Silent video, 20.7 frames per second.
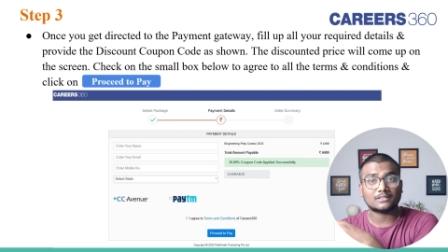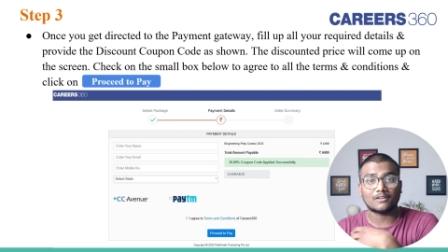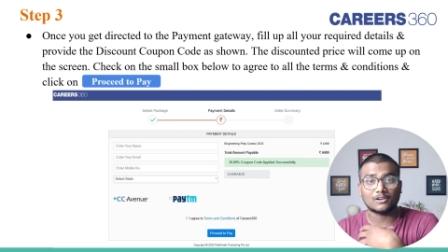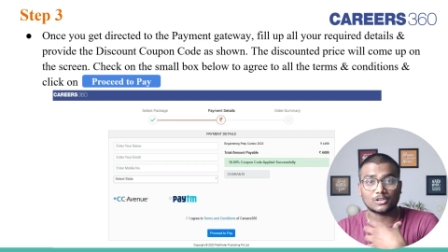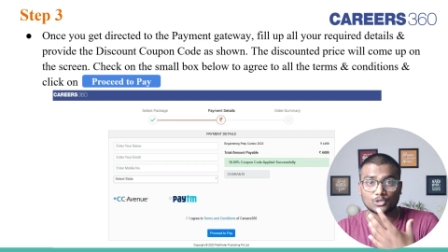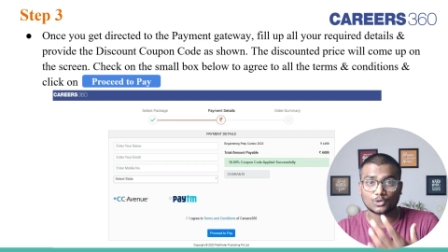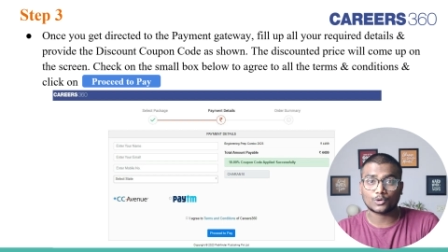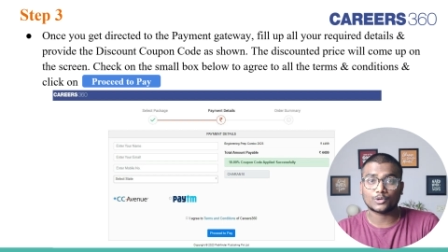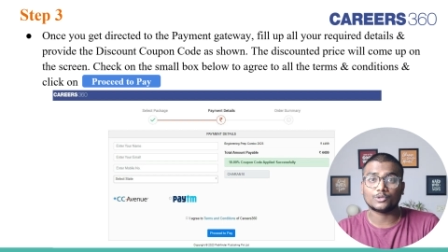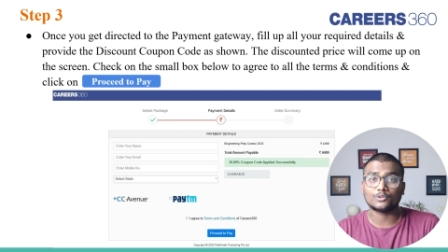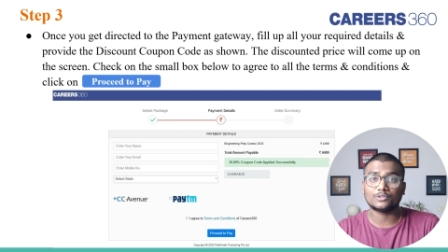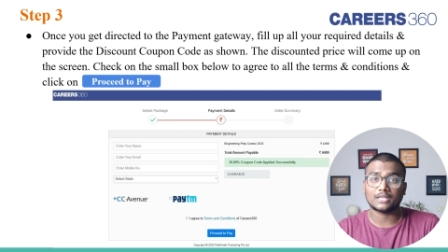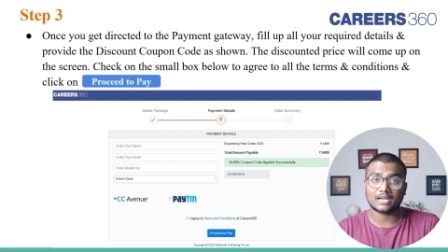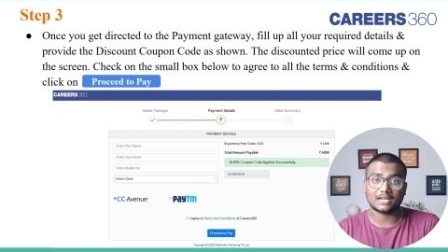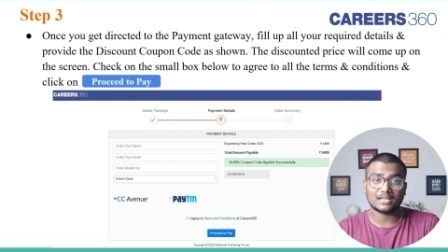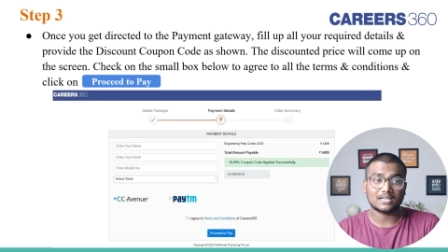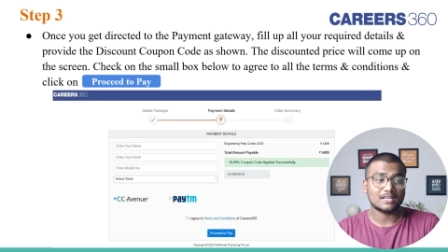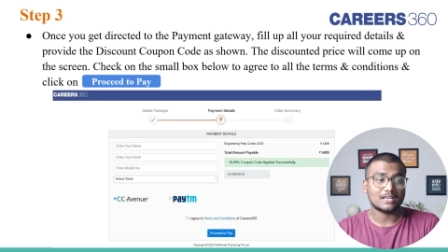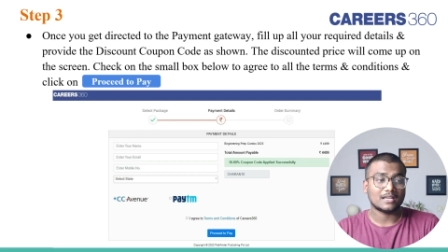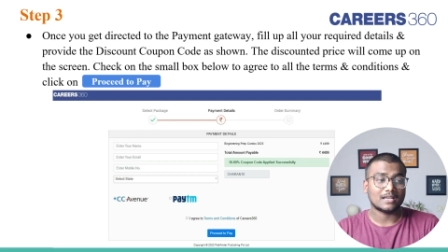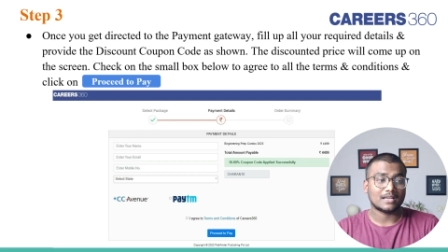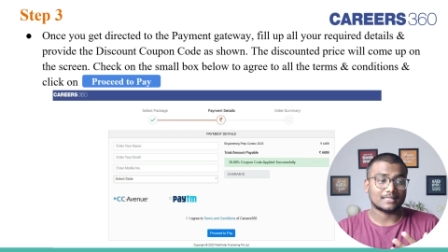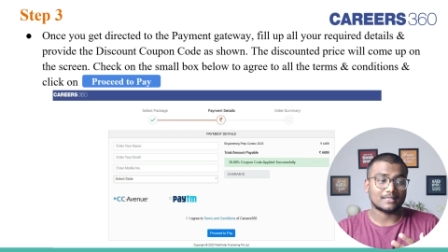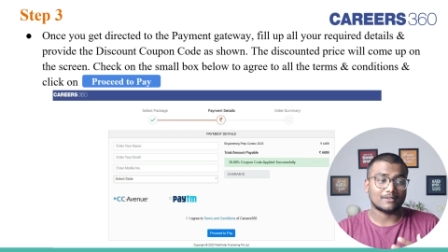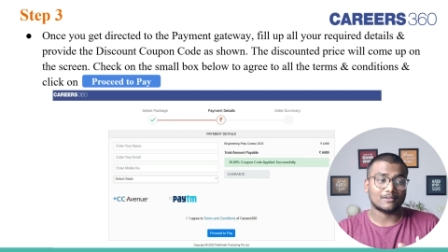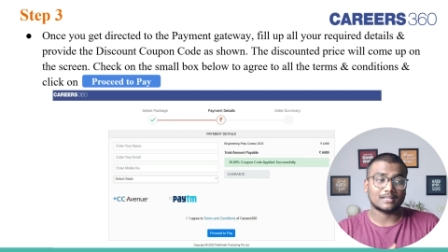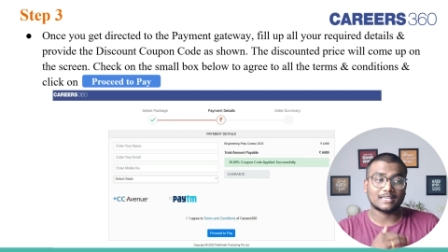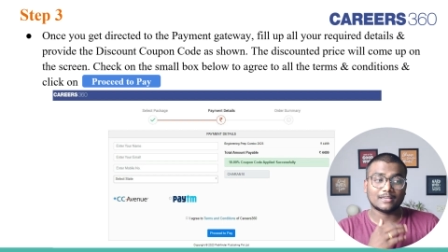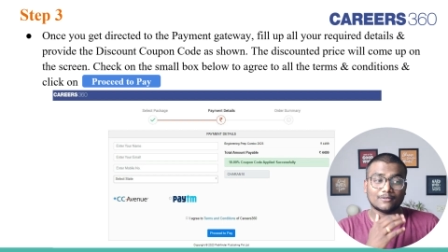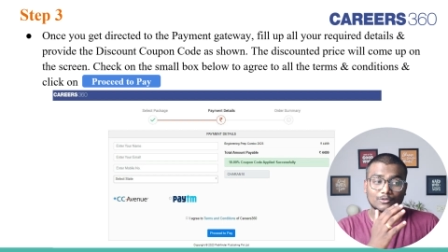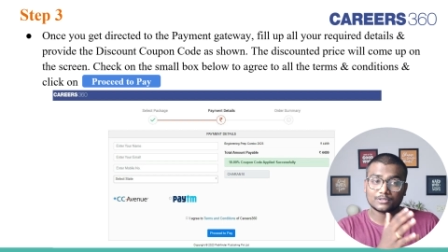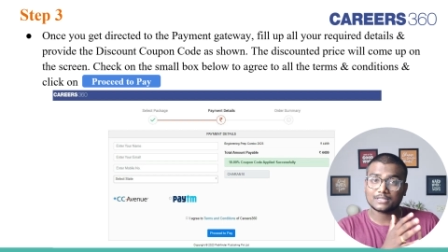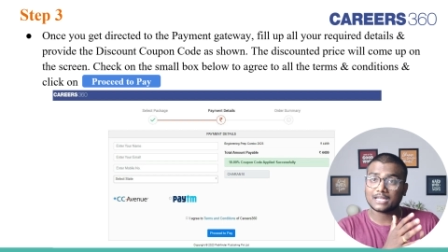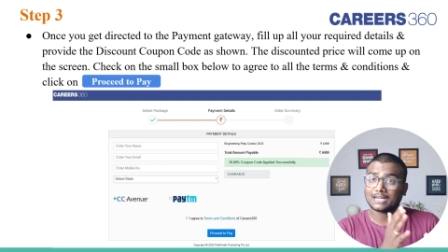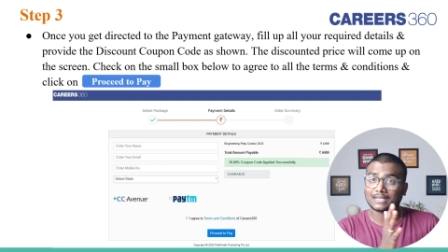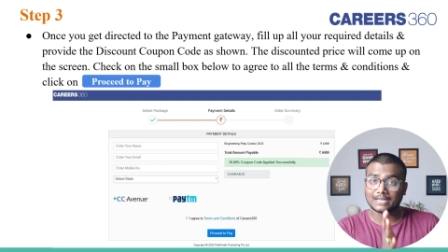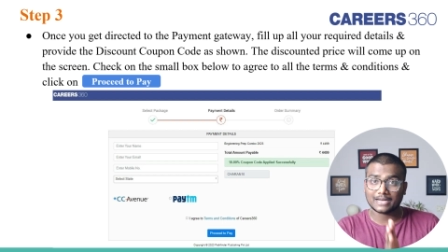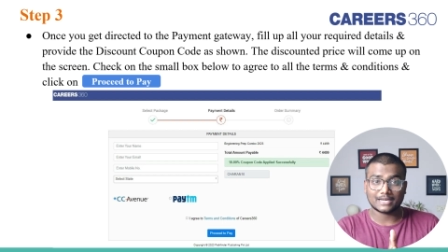they will show you that, they will give you that